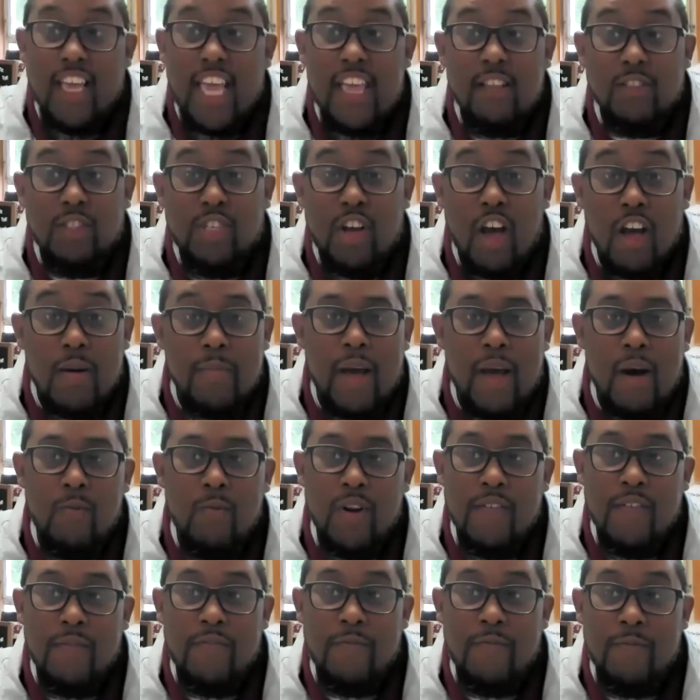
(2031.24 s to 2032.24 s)
Can you talk about
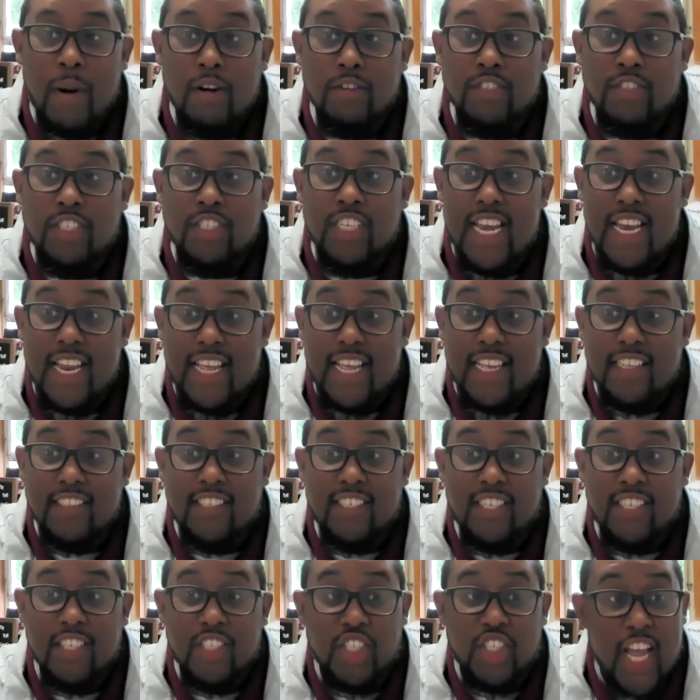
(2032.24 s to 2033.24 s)
what a person
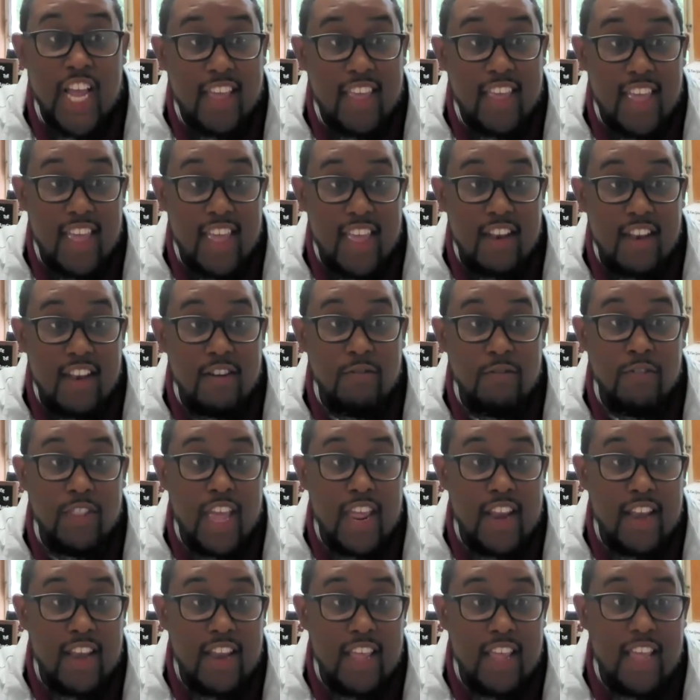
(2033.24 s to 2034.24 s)
needs to check in? Do
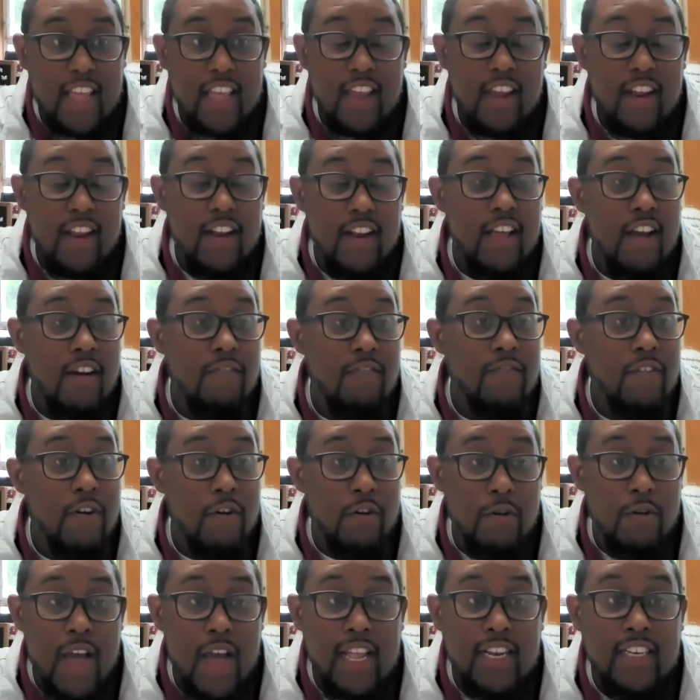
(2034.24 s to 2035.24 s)
they need a
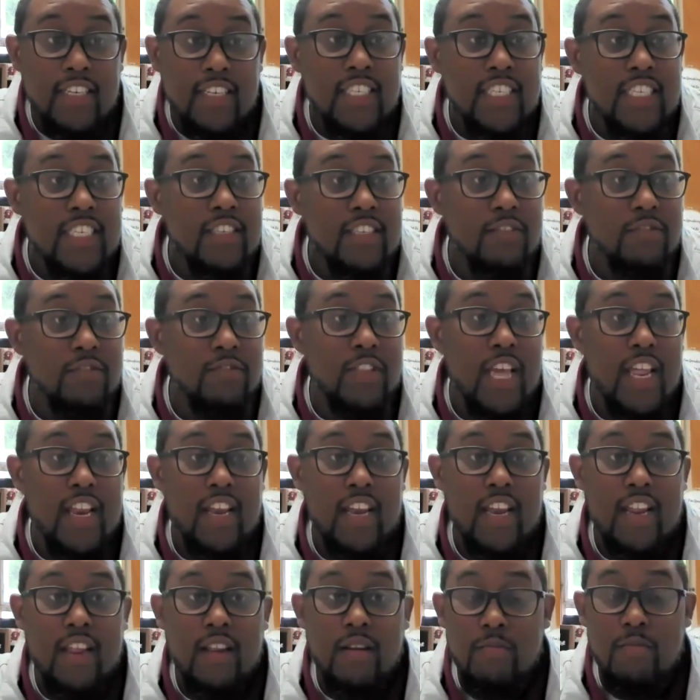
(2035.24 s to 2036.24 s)
photo ID? Do they
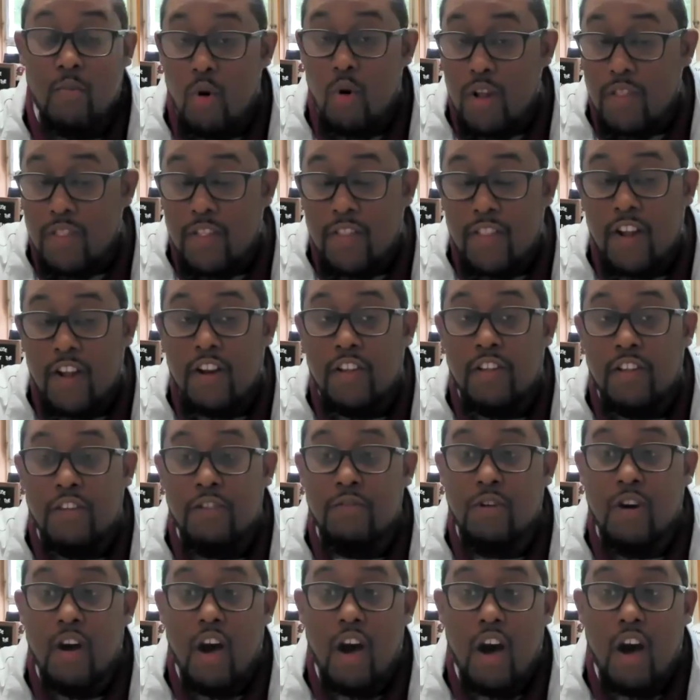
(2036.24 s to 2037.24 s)
need more than their
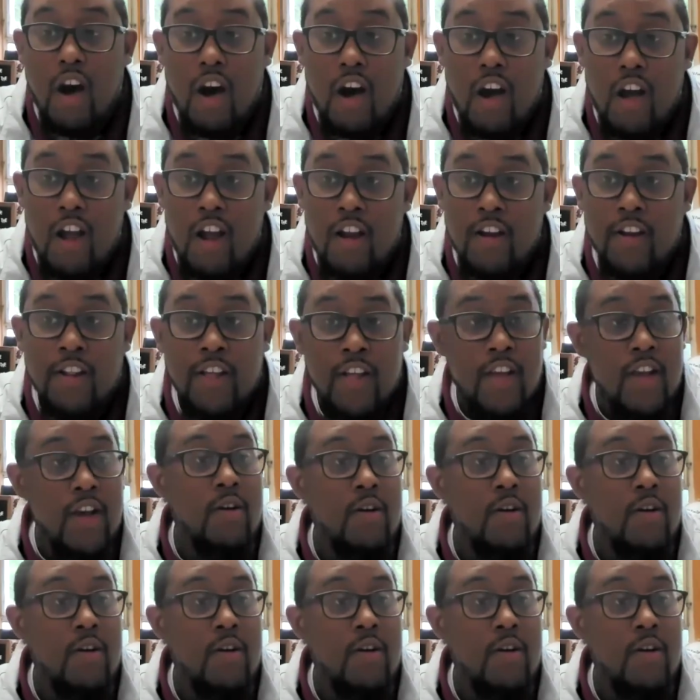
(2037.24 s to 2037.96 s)
U card?